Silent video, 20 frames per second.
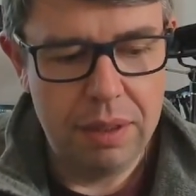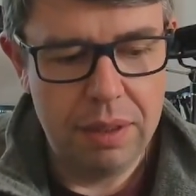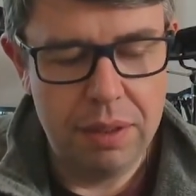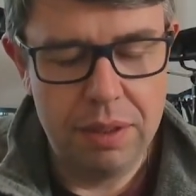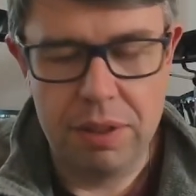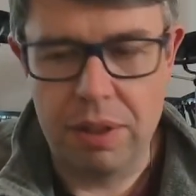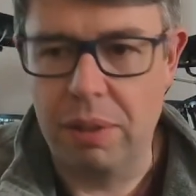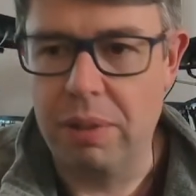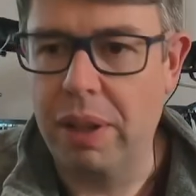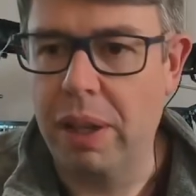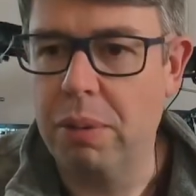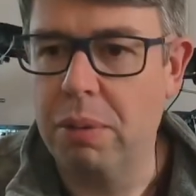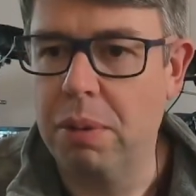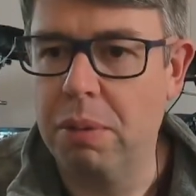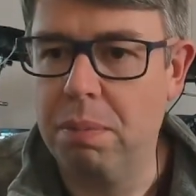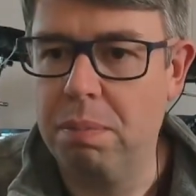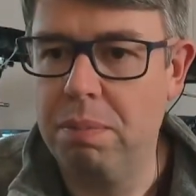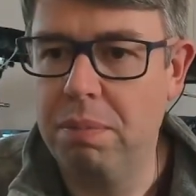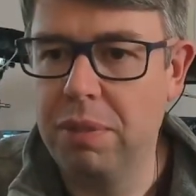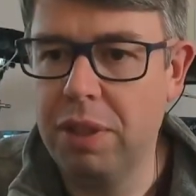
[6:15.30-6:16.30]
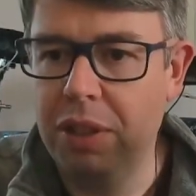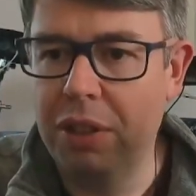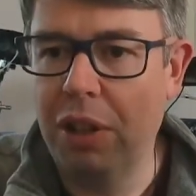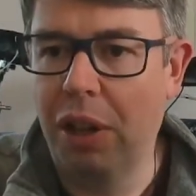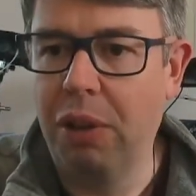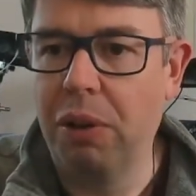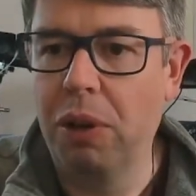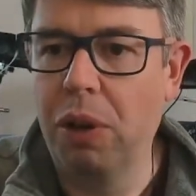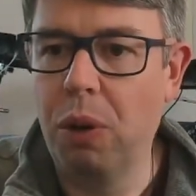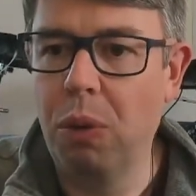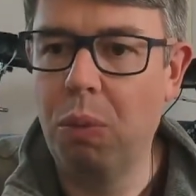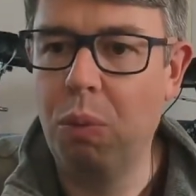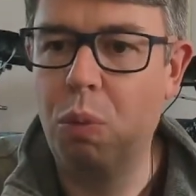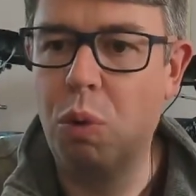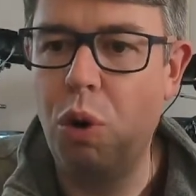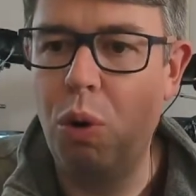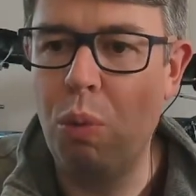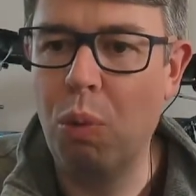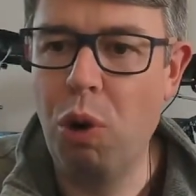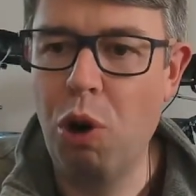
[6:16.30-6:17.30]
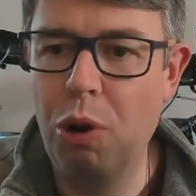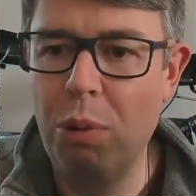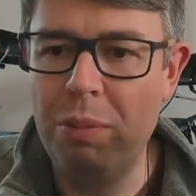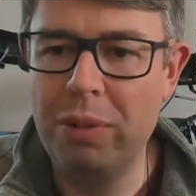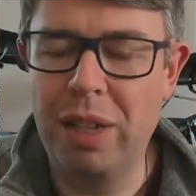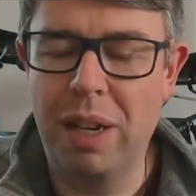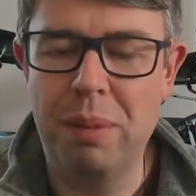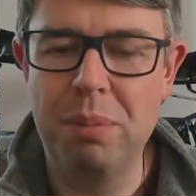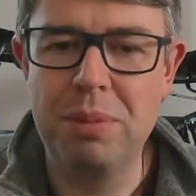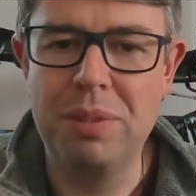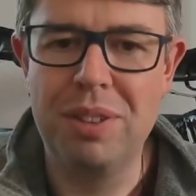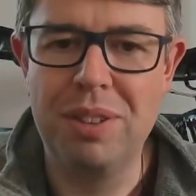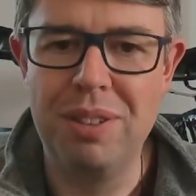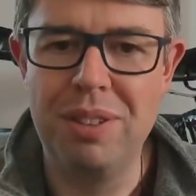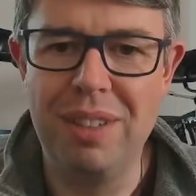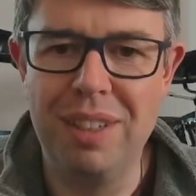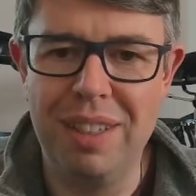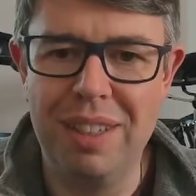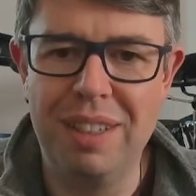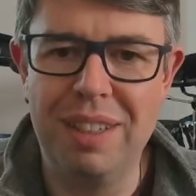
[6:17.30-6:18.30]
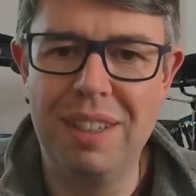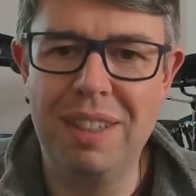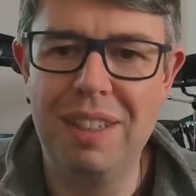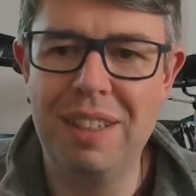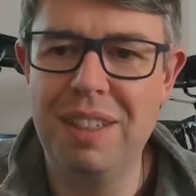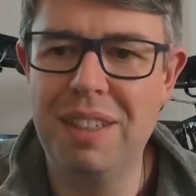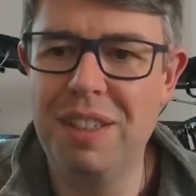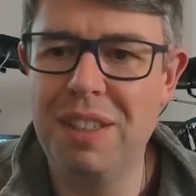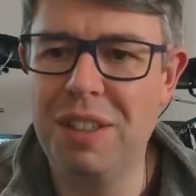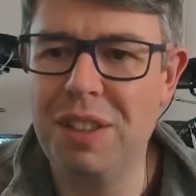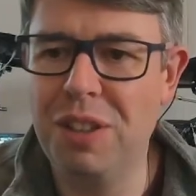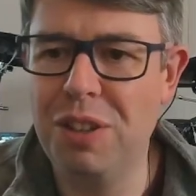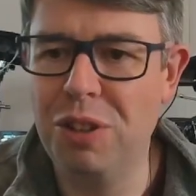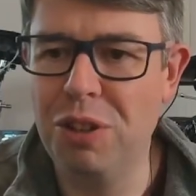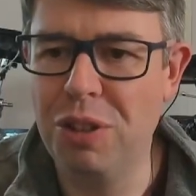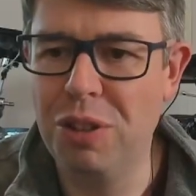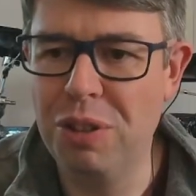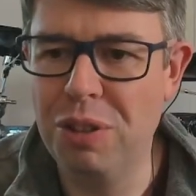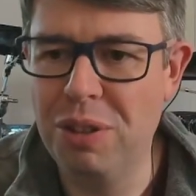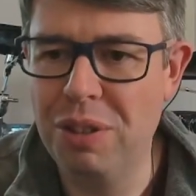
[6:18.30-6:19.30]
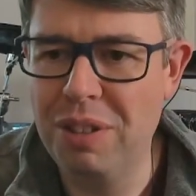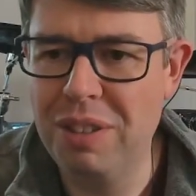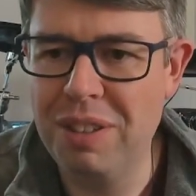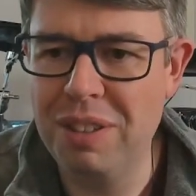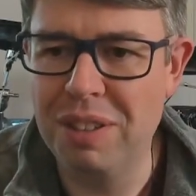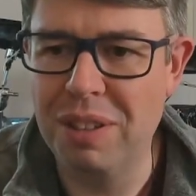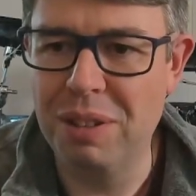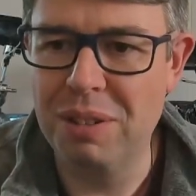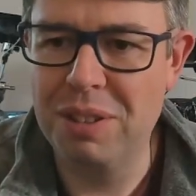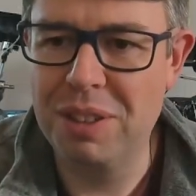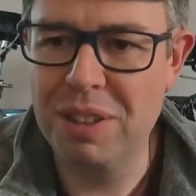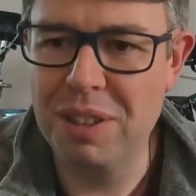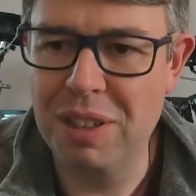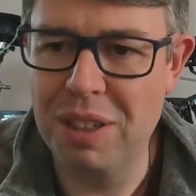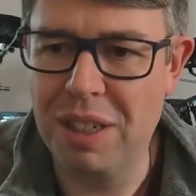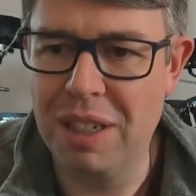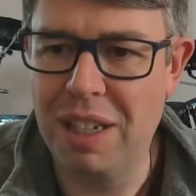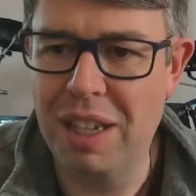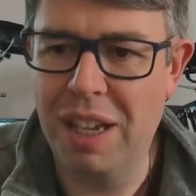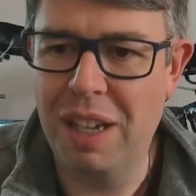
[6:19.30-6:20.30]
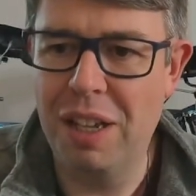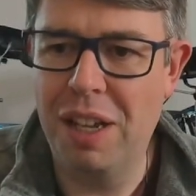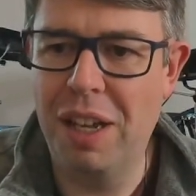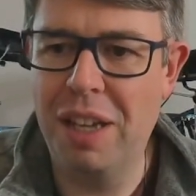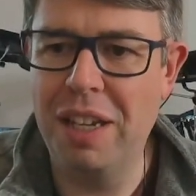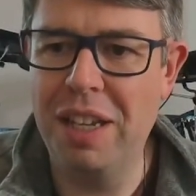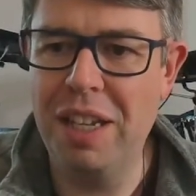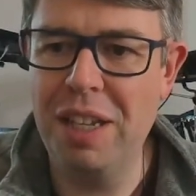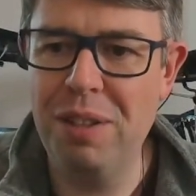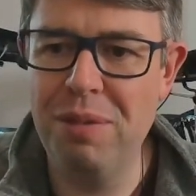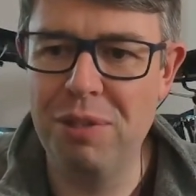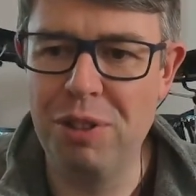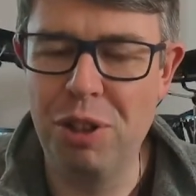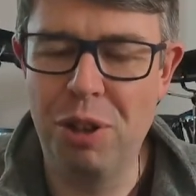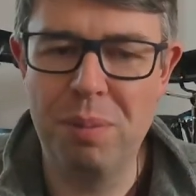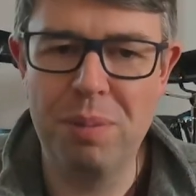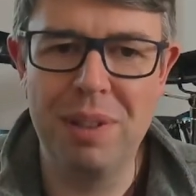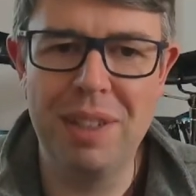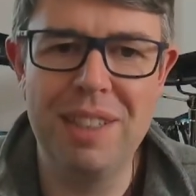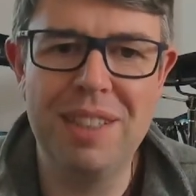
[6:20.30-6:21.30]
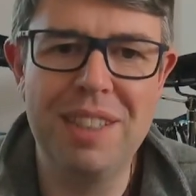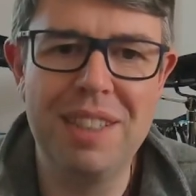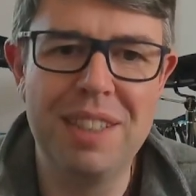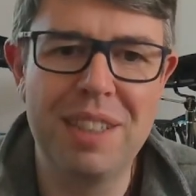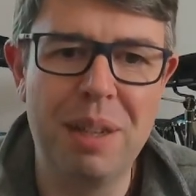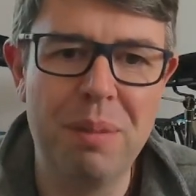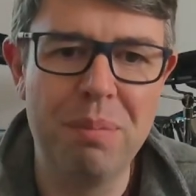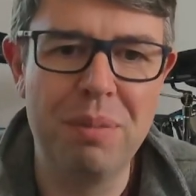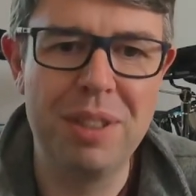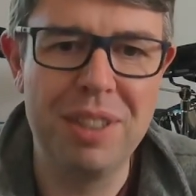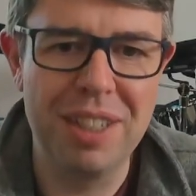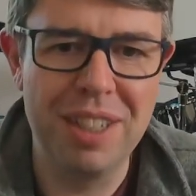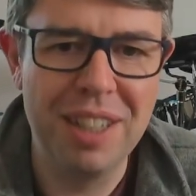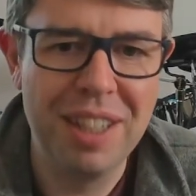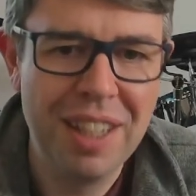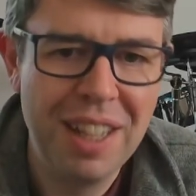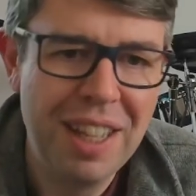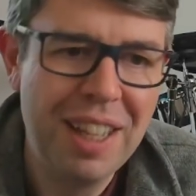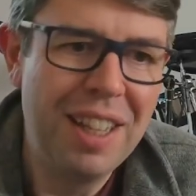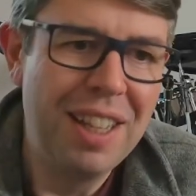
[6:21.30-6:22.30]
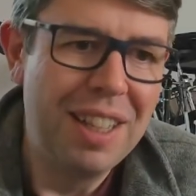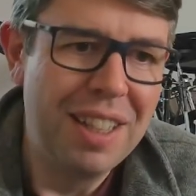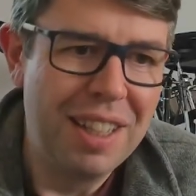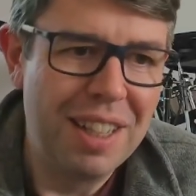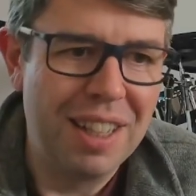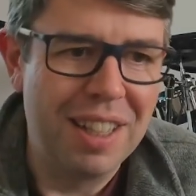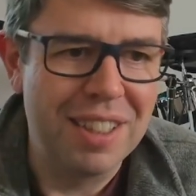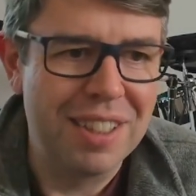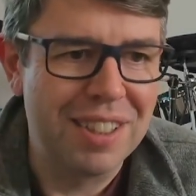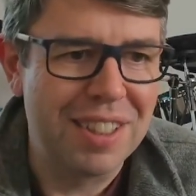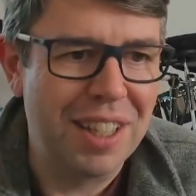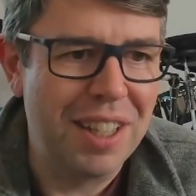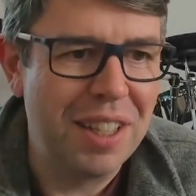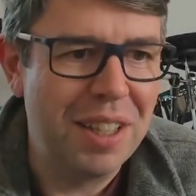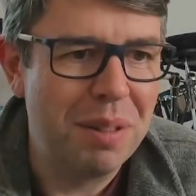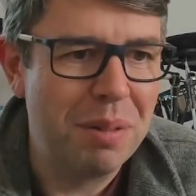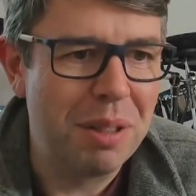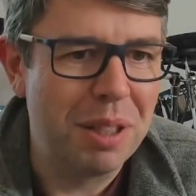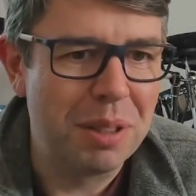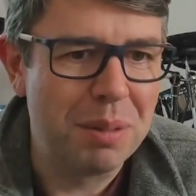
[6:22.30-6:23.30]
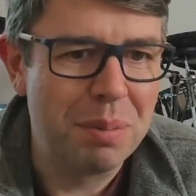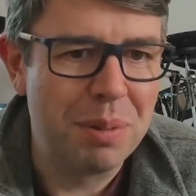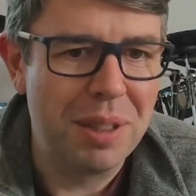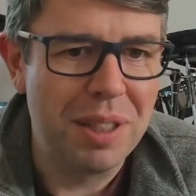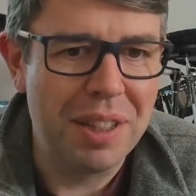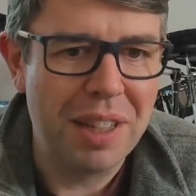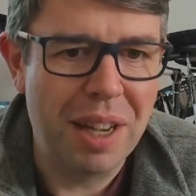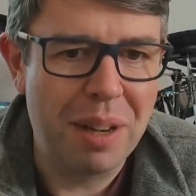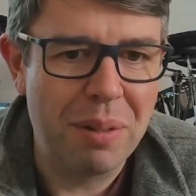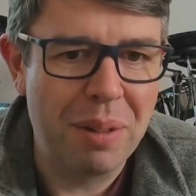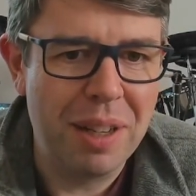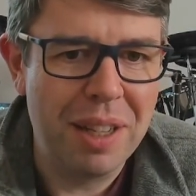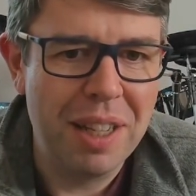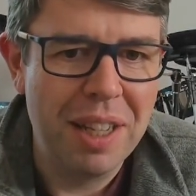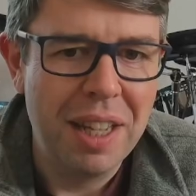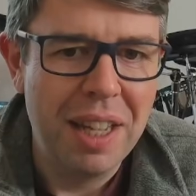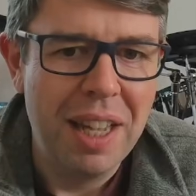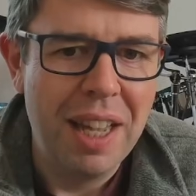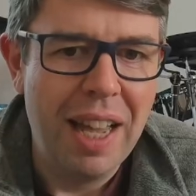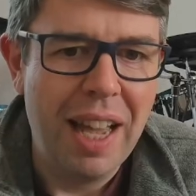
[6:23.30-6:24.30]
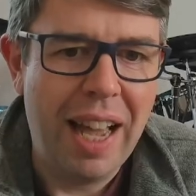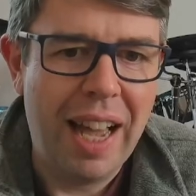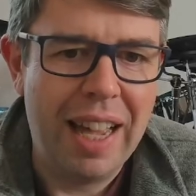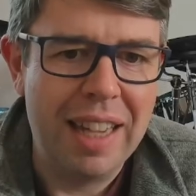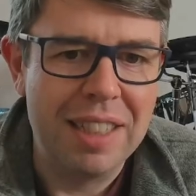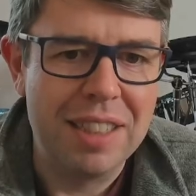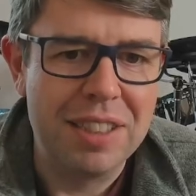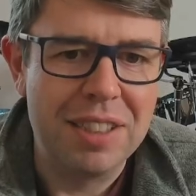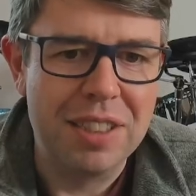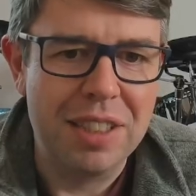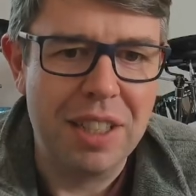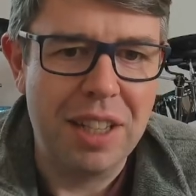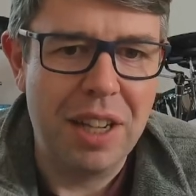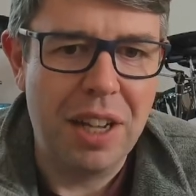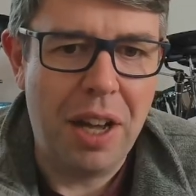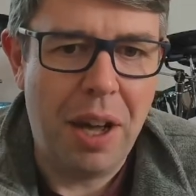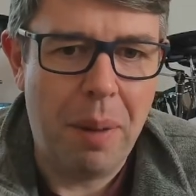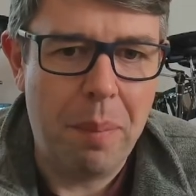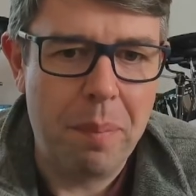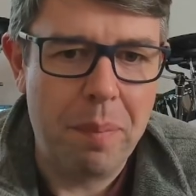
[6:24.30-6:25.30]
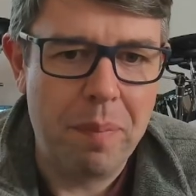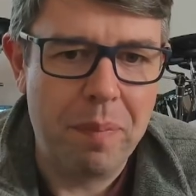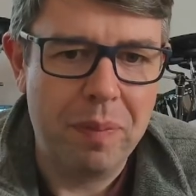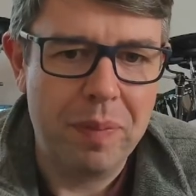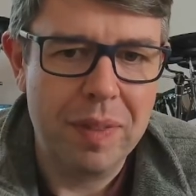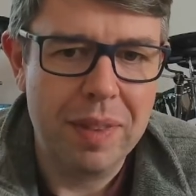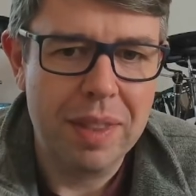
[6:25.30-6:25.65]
so they were, warmed up to the, an even operating temperature, let's put it that way. And I